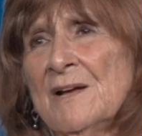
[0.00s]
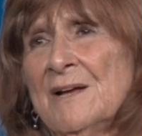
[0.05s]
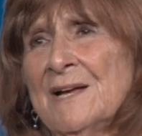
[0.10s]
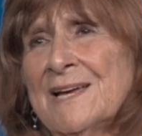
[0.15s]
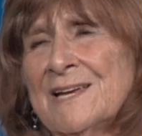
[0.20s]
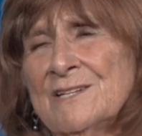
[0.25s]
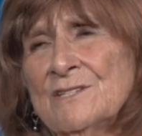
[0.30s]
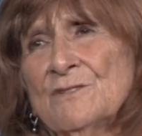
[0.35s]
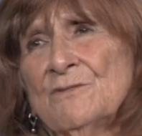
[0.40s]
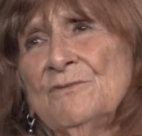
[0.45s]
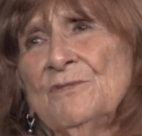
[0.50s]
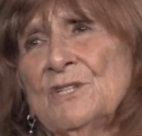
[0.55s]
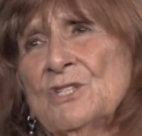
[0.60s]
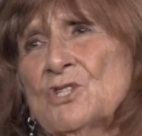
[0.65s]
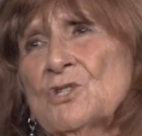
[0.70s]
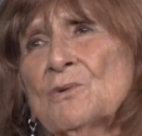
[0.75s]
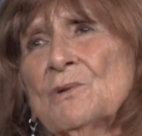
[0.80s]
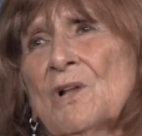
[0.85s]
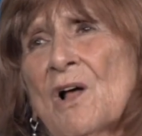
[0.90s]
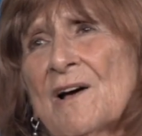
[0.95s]

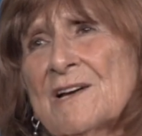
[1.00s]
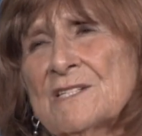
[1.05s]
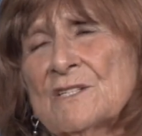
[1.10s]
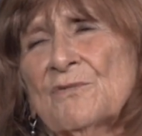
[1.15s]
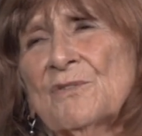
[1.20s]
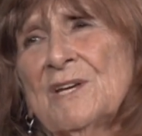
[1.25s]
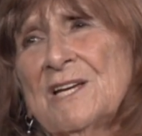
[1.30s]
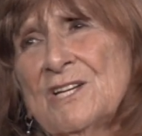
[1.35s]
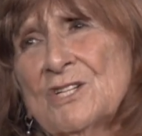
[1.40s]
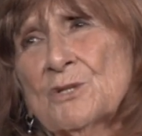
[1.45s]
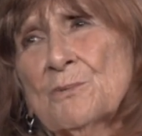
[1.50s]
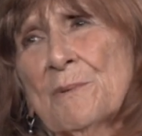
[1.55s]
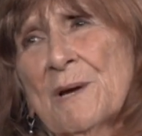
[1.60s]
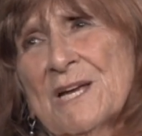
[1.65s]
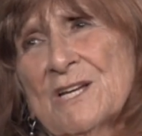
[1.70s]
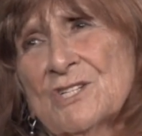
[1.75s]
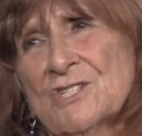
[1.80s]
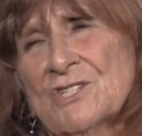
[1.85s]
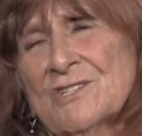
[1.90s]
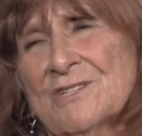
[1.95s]
individualized for each
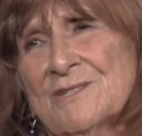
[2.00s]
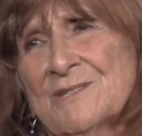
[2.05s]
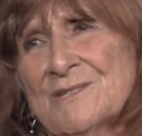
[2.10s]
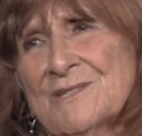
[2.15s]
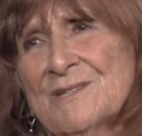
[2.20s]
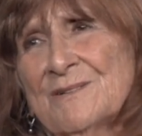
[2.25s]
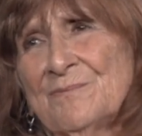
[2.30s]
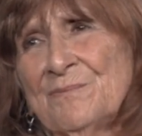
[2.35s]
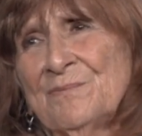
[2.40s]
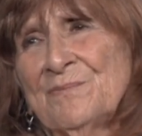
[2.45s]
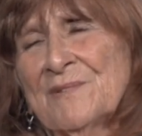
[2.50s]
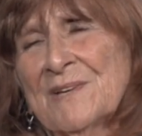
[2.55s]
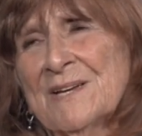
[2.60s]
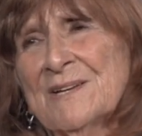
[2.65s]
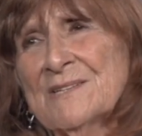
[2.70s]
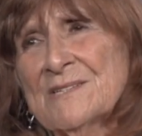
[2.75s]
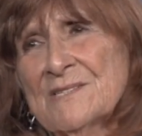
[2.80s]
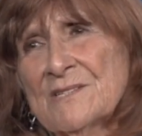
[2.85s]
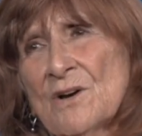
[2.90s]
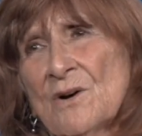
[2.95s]
patient.
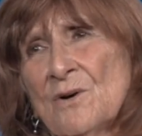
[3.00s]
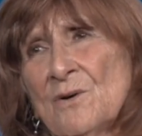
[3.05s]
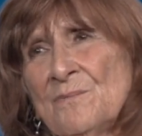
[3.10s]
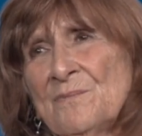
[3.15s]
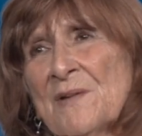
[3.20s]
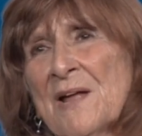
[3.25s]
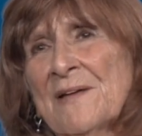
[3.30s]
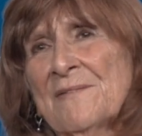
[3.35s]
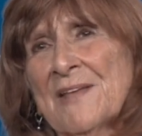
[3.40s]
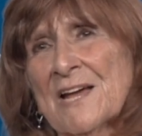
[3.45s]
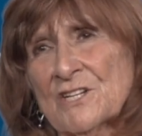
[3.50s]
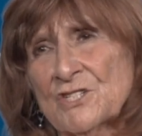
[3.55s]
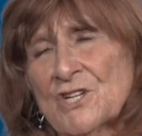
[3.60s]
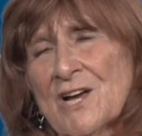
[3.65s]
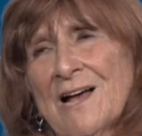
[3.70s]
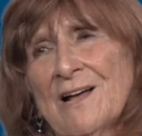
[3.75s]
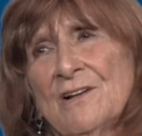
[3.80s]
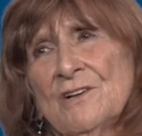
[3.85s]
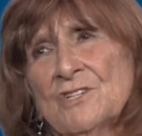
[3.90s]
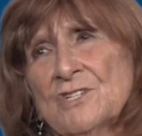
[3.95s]
So that
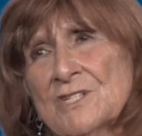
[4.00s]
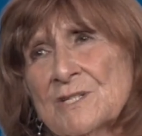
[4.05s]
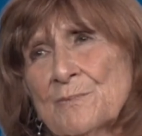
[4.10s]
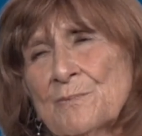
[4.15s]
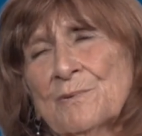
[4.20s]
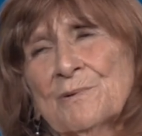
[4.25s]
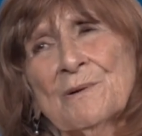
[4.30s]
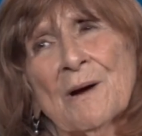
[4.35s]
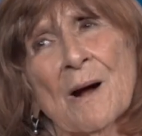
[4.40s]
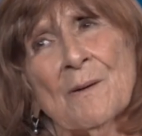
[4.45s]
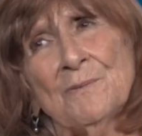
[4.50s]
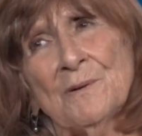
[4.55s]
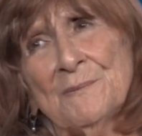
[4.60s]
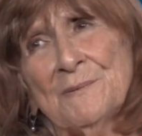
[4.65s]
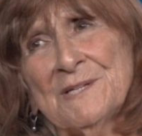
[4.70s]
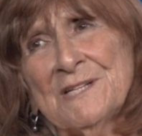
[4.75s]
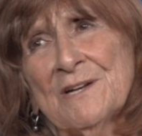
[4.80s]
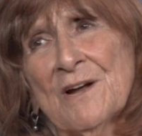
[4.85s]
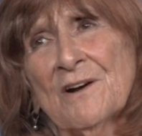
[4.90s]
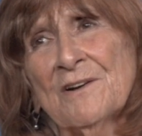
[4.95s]
challenge is
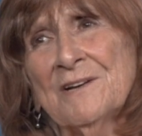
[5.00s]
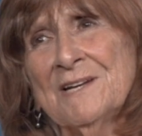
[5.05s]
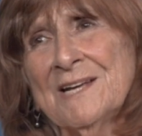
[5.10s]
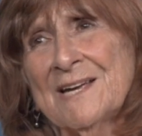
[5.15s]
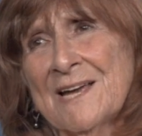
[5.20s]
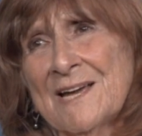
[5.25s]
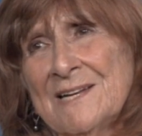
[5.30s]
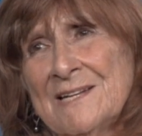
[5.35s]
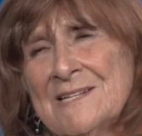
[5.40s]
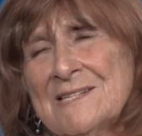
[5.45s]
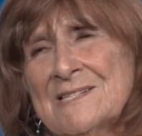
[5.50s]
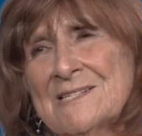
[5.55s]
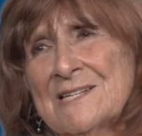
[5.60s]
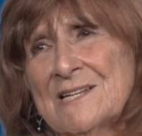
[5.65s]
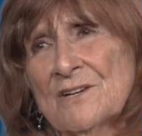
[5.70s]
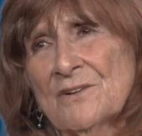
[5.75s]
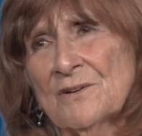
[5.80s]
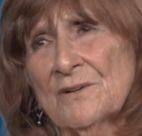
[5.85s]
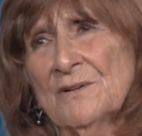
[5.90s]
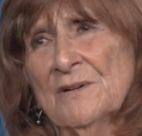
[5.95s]
probably not going to get
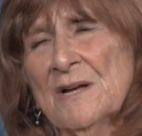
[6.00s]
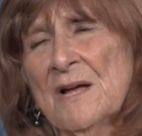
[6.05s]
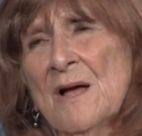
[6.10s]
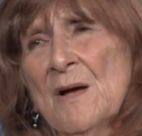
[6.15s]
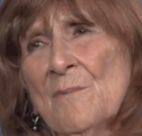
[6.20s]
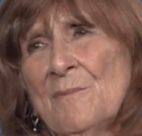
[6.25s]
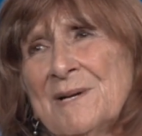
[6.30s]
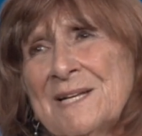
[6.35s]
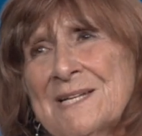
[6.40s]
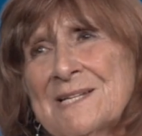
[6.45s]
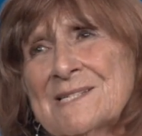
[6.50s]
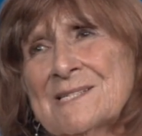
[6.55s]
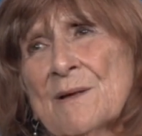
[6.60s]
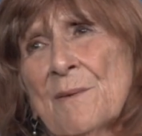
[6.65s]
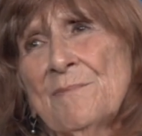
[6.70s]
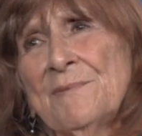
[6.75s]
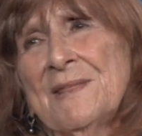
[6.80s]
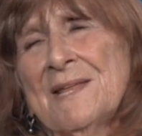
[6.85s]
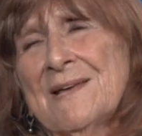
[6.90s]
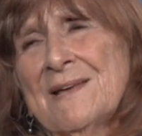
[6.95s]
easier, but it's
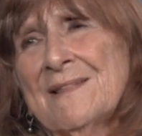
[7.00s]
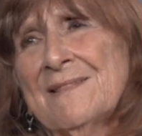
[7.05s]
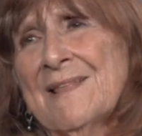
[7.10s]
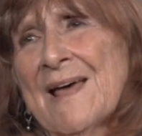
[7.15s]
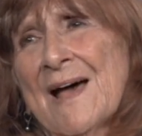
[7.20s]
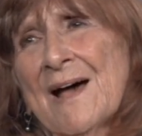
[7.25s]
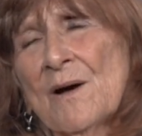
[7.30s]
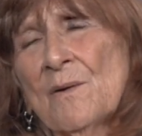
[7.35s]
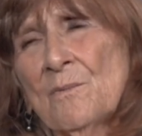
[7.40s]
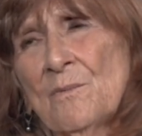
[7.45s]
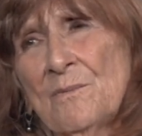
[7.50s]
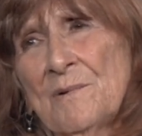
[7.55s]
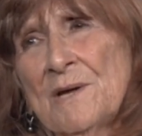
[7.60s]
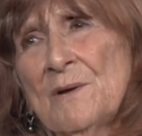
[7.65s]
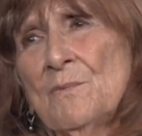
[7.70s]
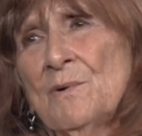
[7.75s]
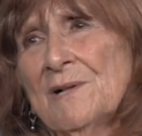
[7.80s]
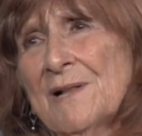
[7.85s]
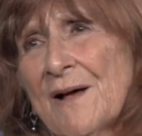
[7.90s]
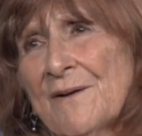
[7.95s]
something that we
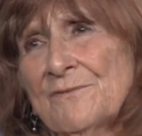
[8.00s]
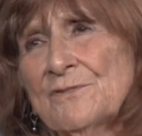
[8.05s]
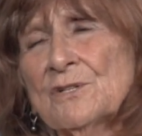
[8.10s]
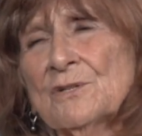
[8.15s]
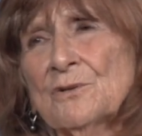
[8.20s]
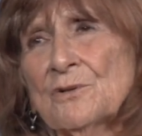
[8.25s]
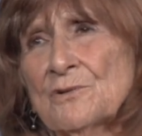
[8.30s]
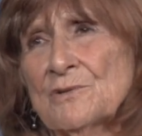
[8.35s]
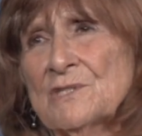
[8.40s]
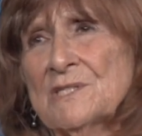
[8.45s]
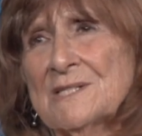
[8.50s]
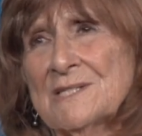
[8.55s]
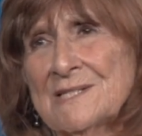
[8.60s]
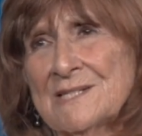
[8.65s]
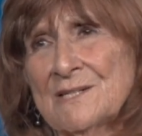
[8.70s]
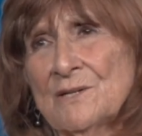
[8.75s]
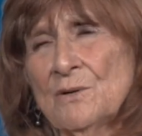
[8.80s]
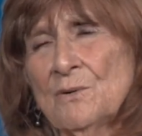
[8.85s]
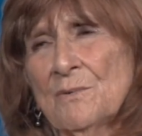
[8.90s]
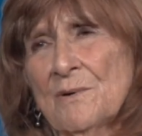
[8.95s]
will have to learn to
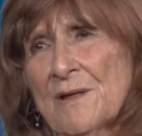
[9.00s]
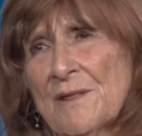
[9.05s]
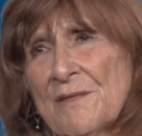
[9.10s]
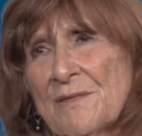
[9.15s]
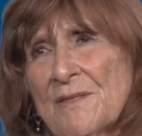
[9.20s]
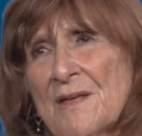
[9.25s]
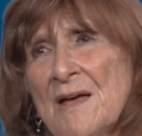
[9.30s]
deal with